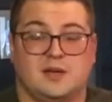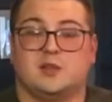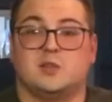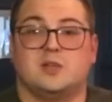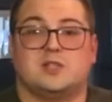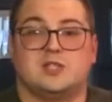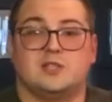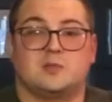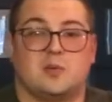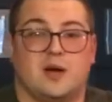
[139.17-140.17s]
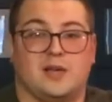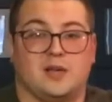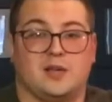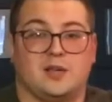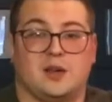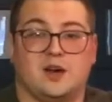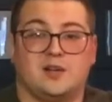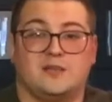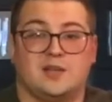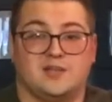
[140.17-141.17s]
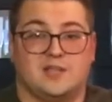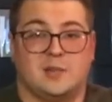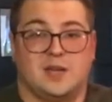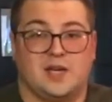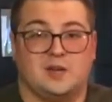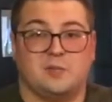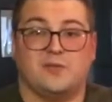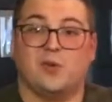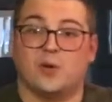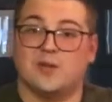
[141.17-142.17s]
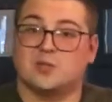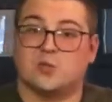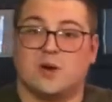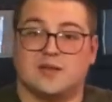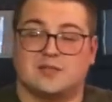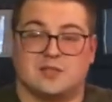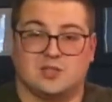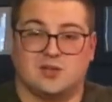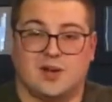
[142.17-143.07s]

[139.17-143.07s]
Here's what Jesus prayed in the Garden of Gethsemane before his arrest and